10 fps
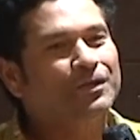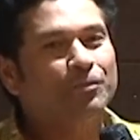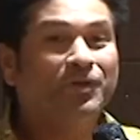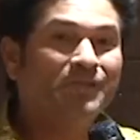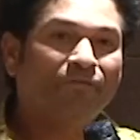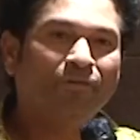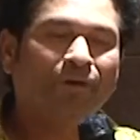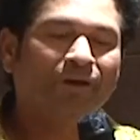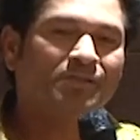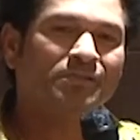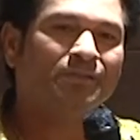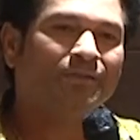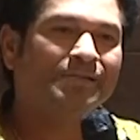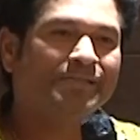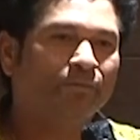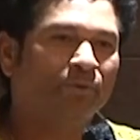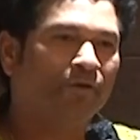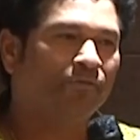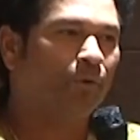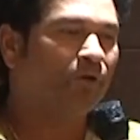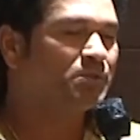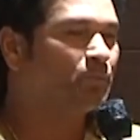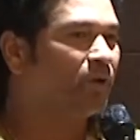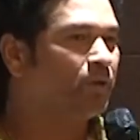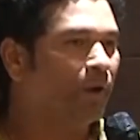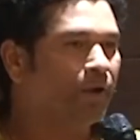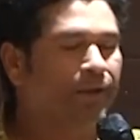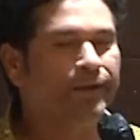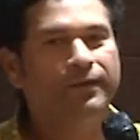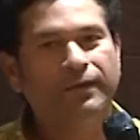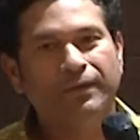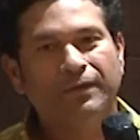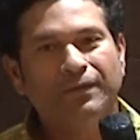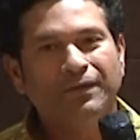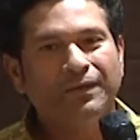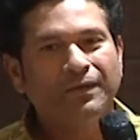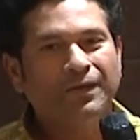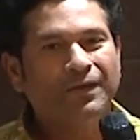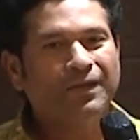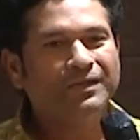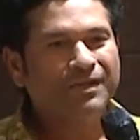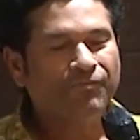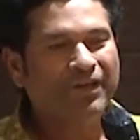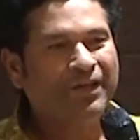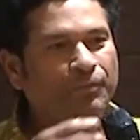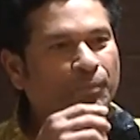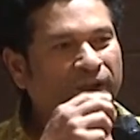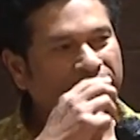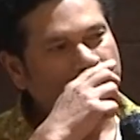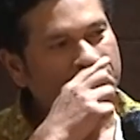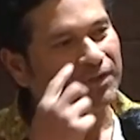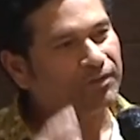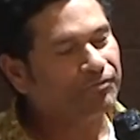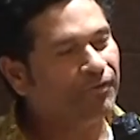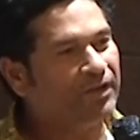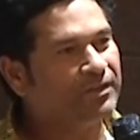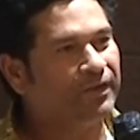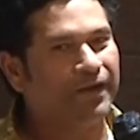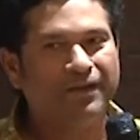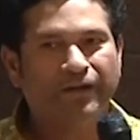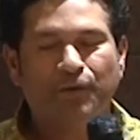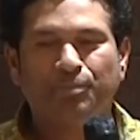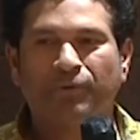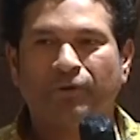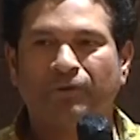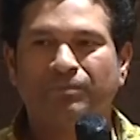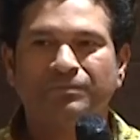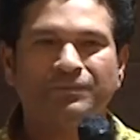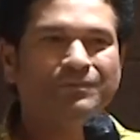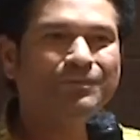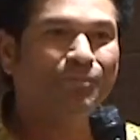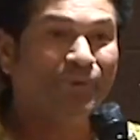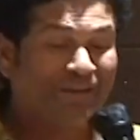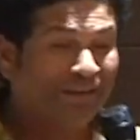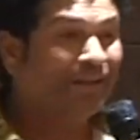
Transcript: Because everyone is teasing me, everyone is pulling my leg." And somewhere my father ended up meeting